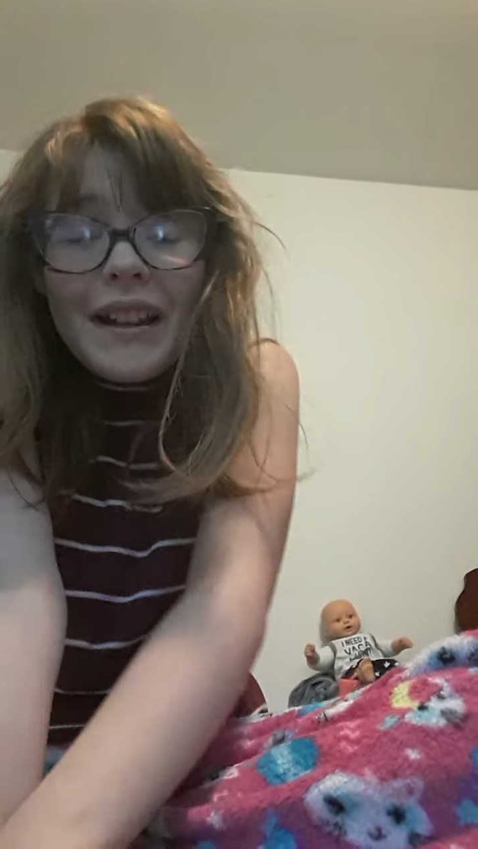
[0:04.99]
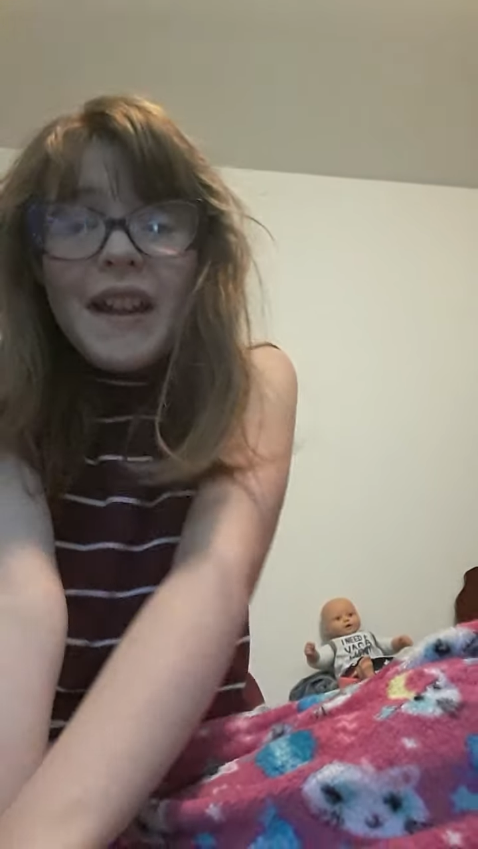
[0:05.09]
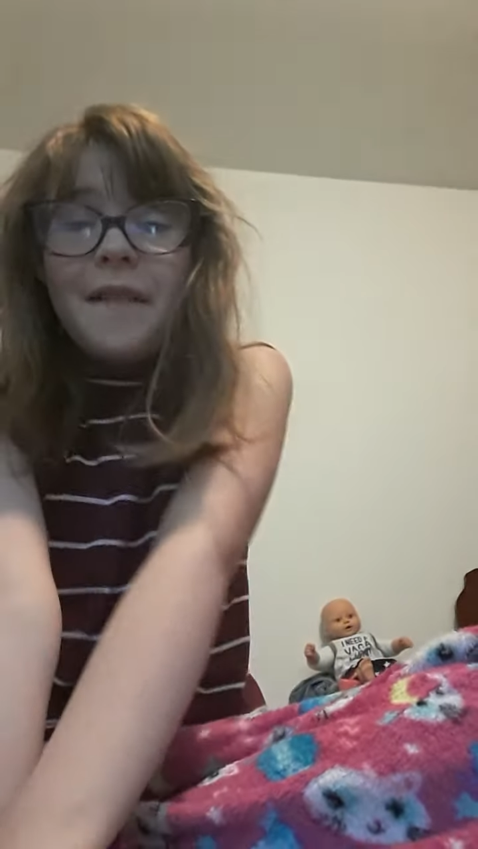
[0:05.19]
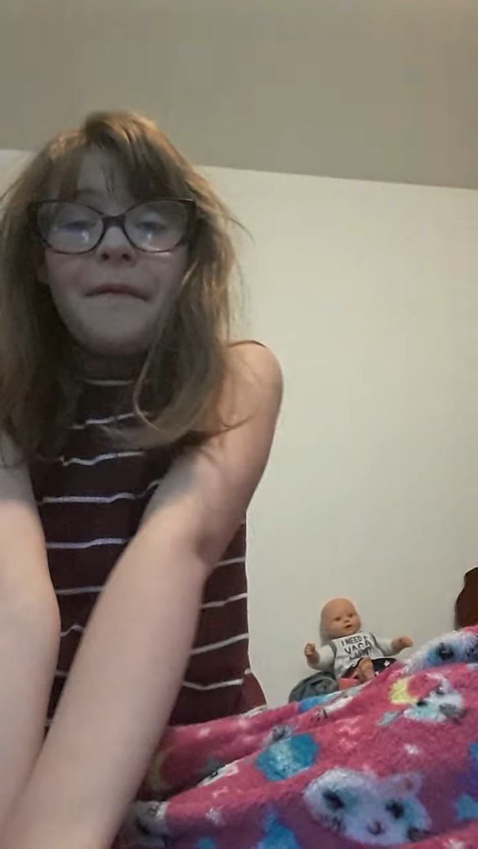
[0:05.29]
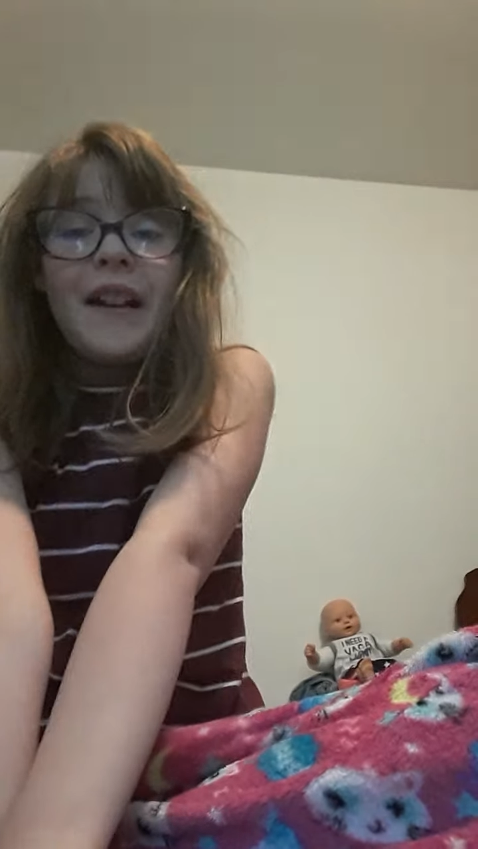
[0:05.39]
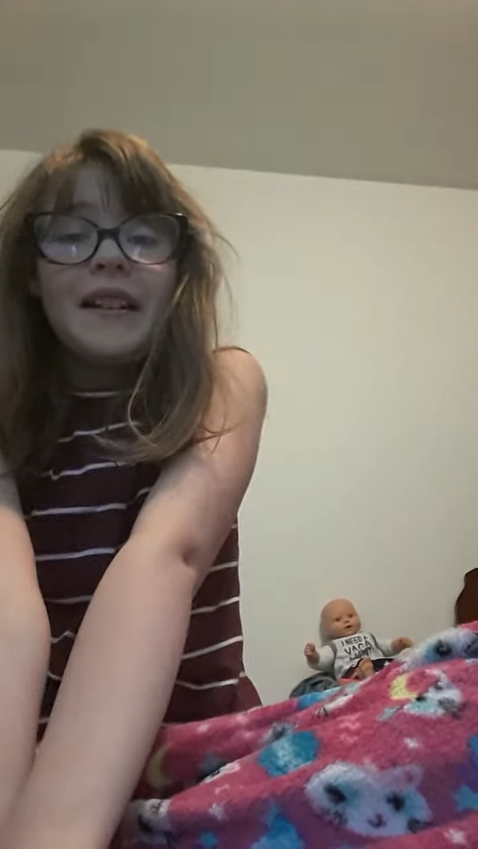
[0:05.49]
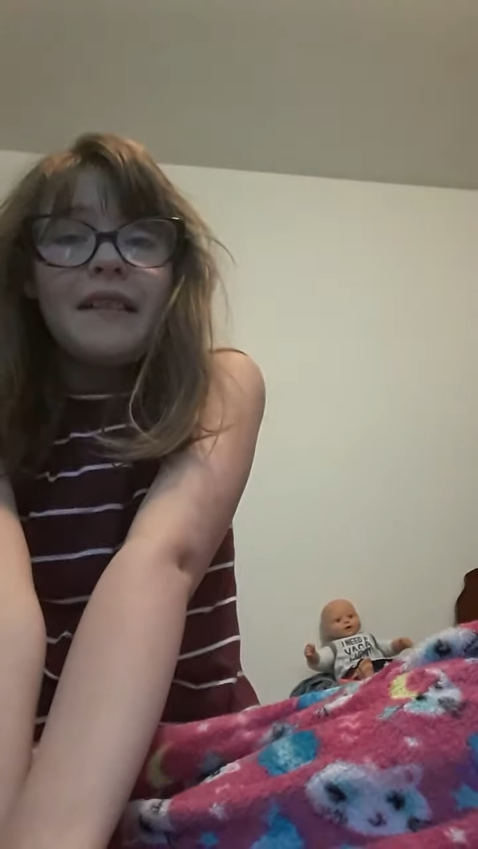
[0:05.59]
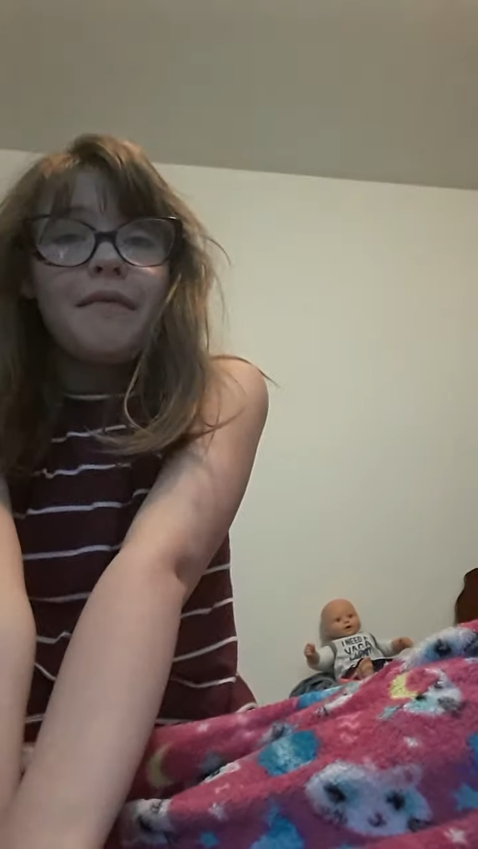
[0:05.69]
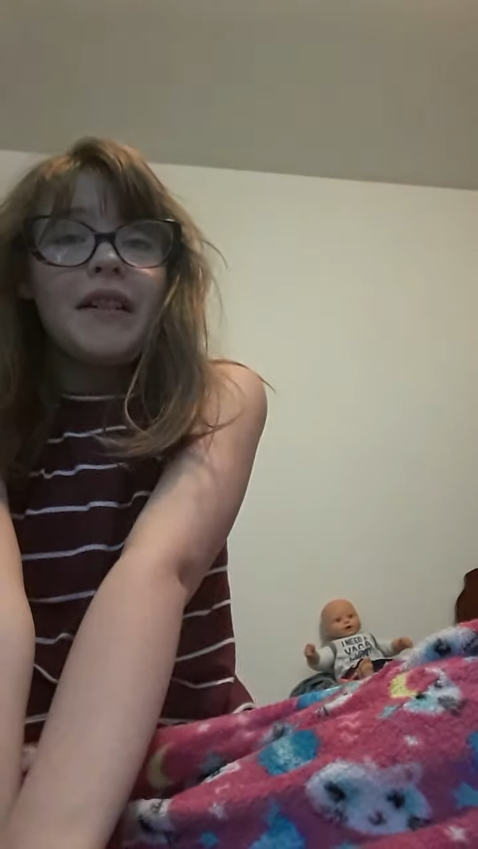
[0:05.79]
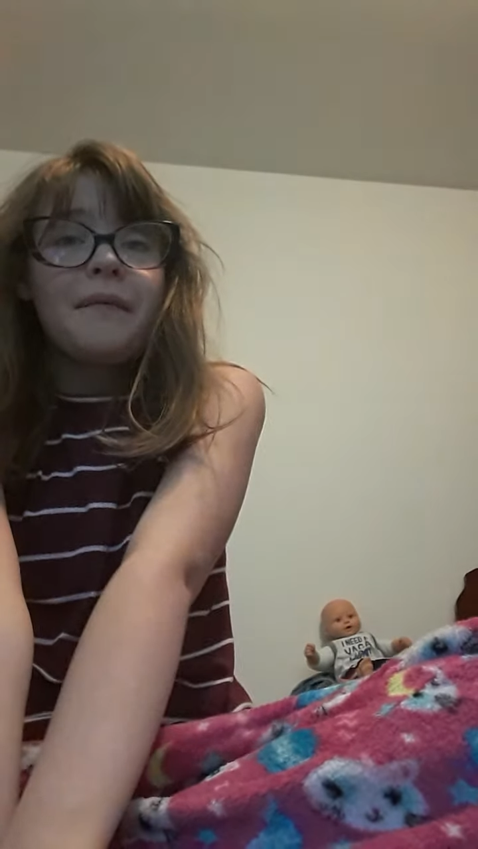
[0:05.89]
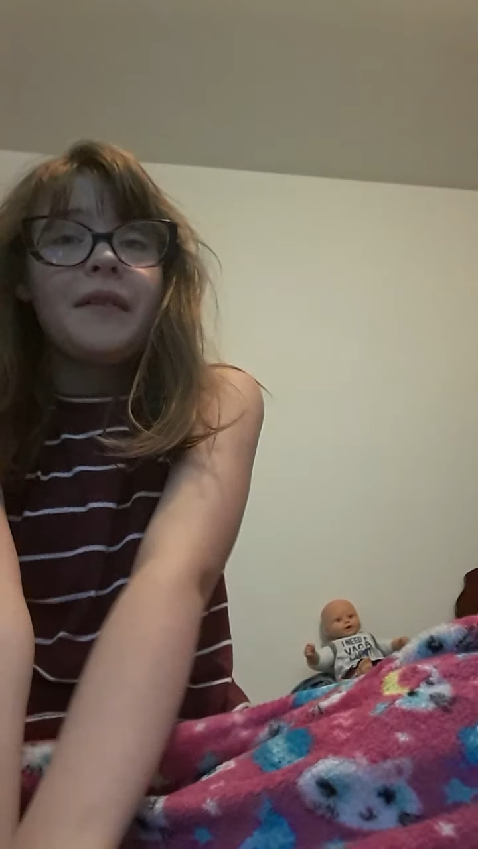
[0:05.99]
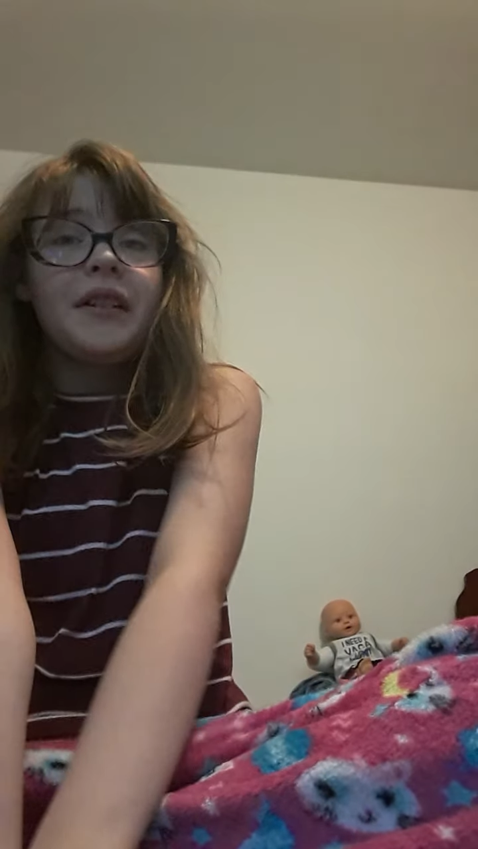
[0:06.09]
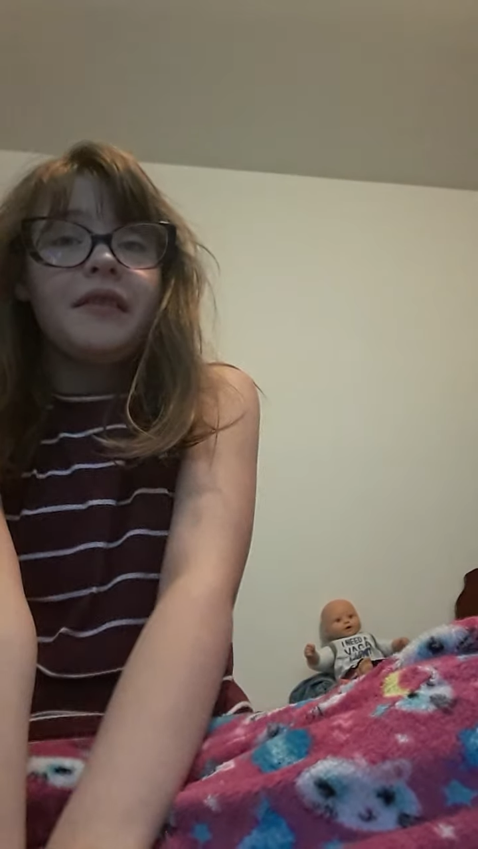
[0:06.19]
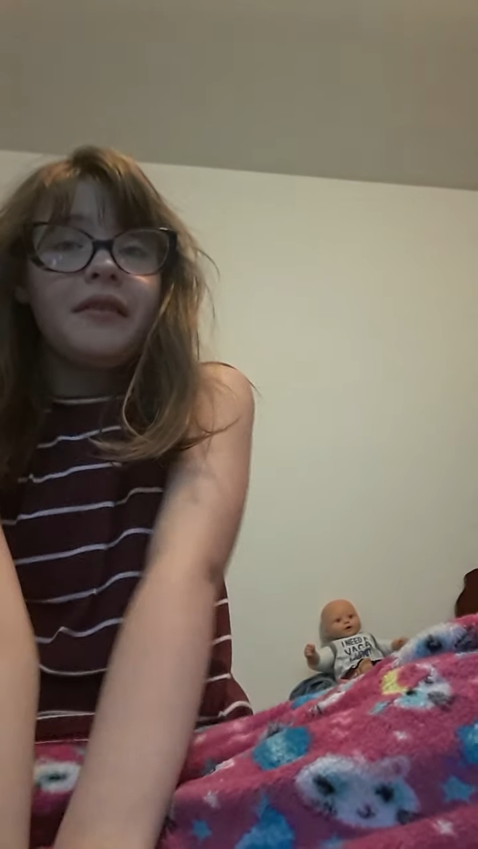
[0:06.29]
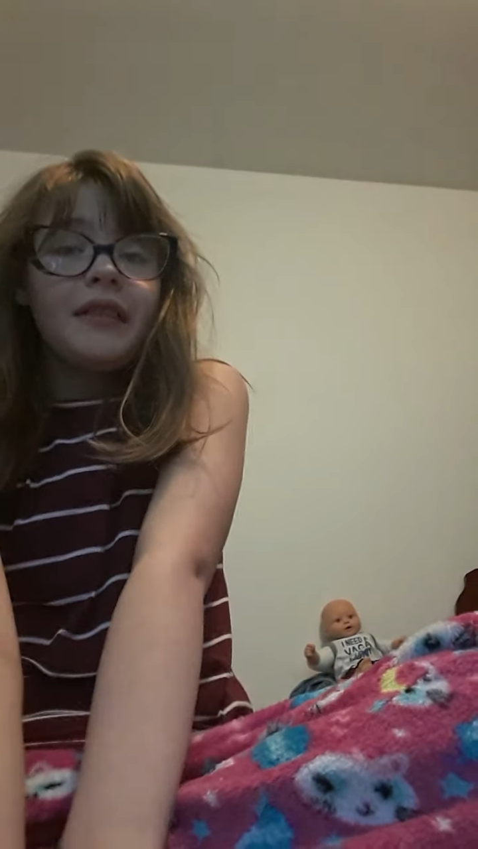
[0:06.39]
if I didn't make a
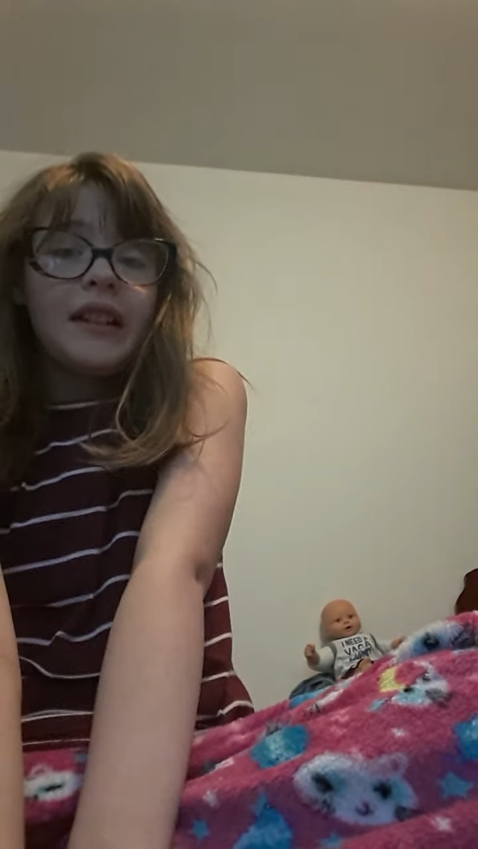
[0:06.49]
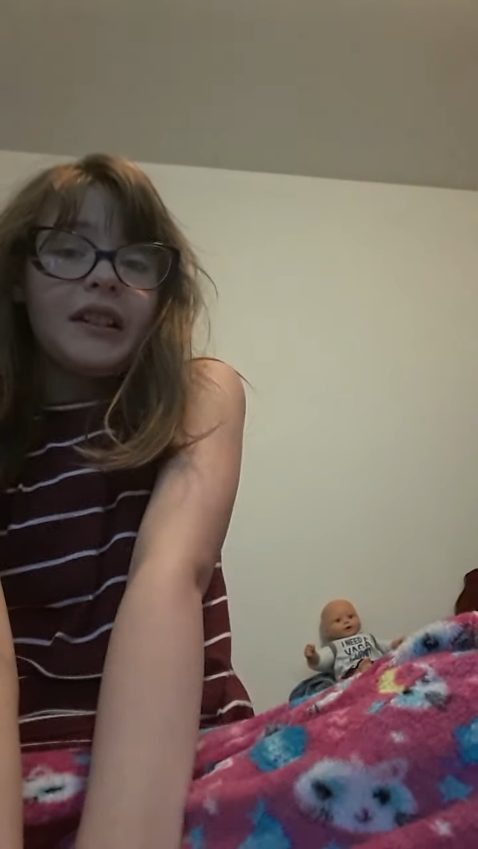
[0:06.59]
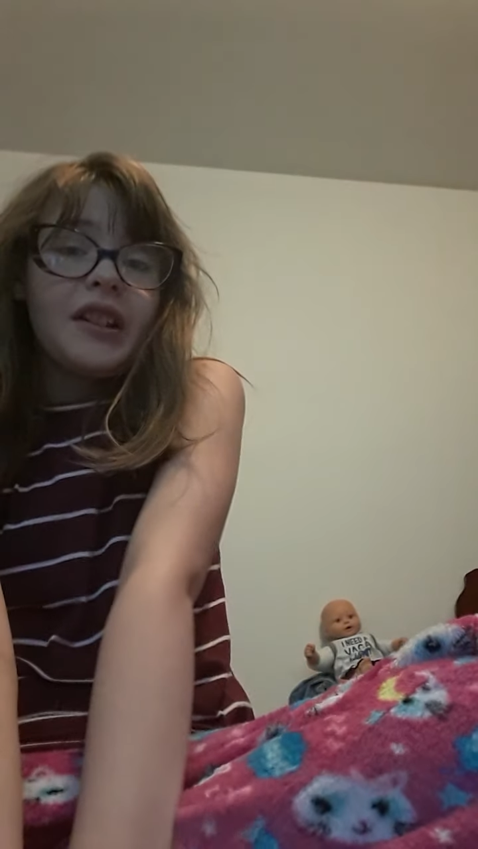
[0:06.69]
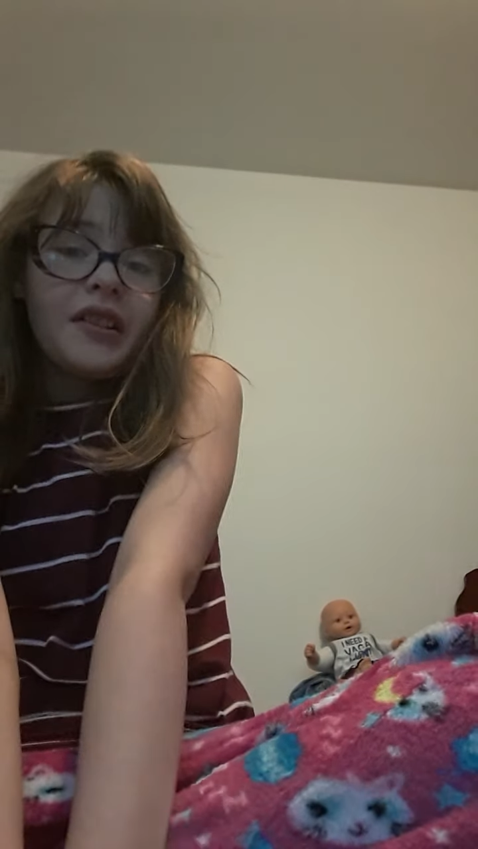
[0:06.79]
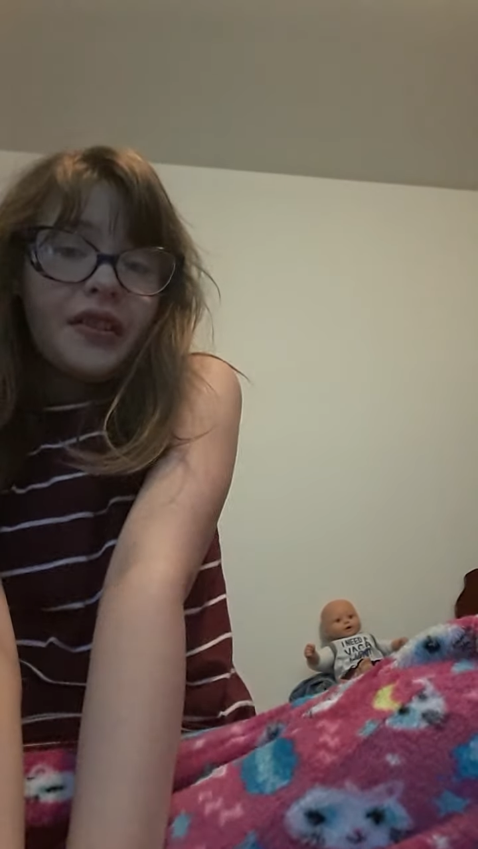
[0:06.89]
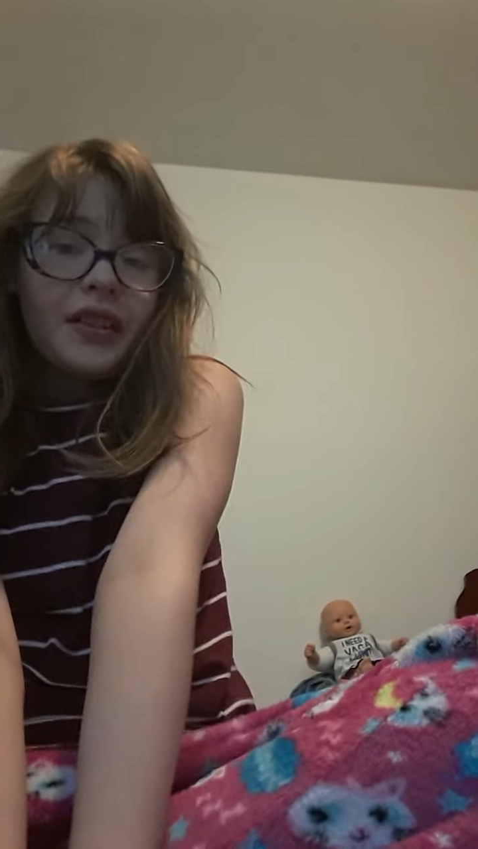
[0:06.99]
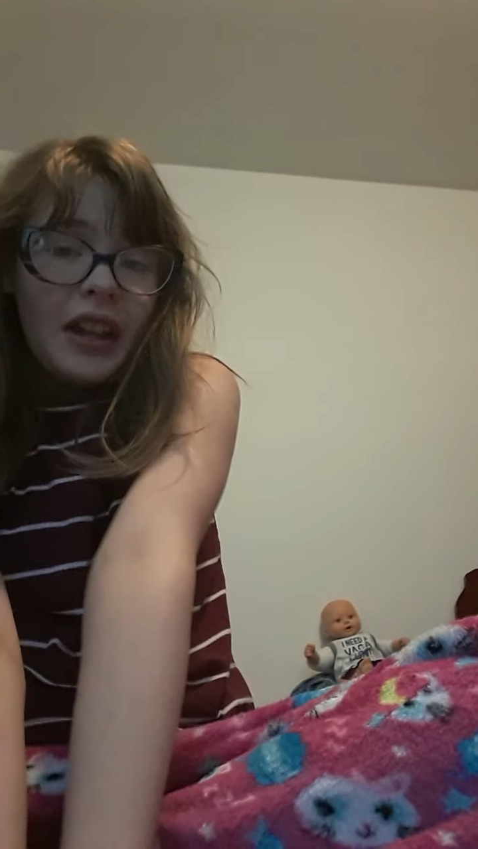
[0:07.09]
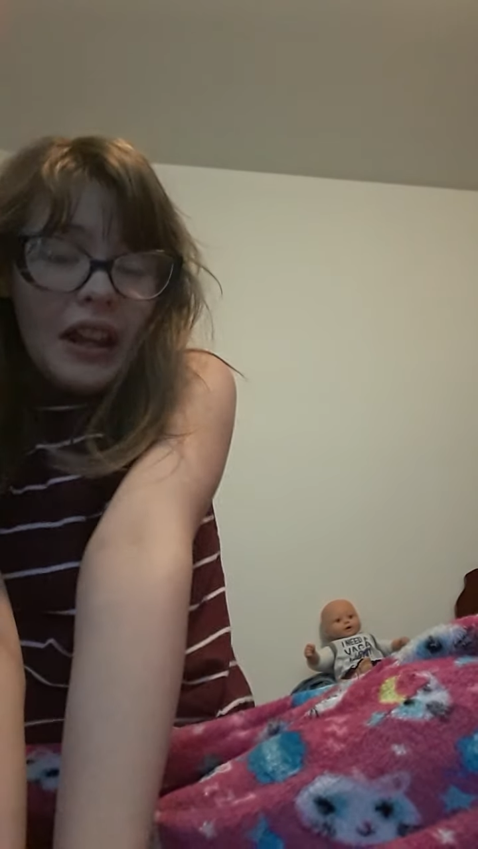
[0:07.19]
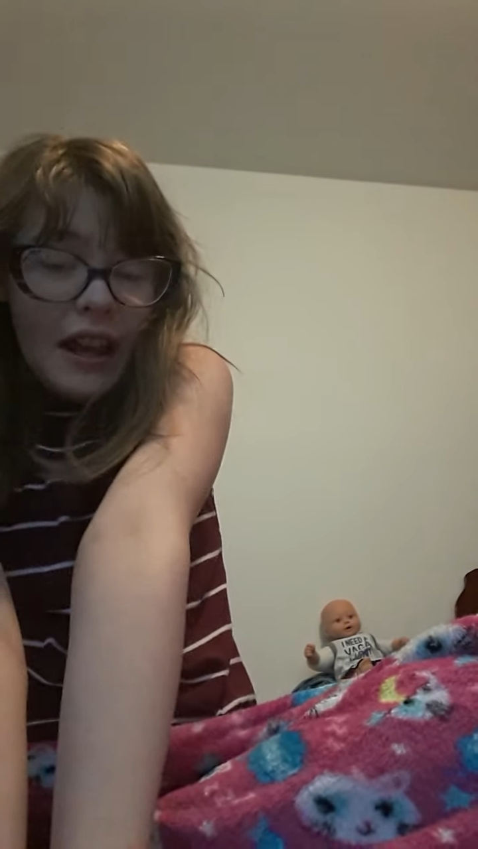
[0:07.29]
video yesterday.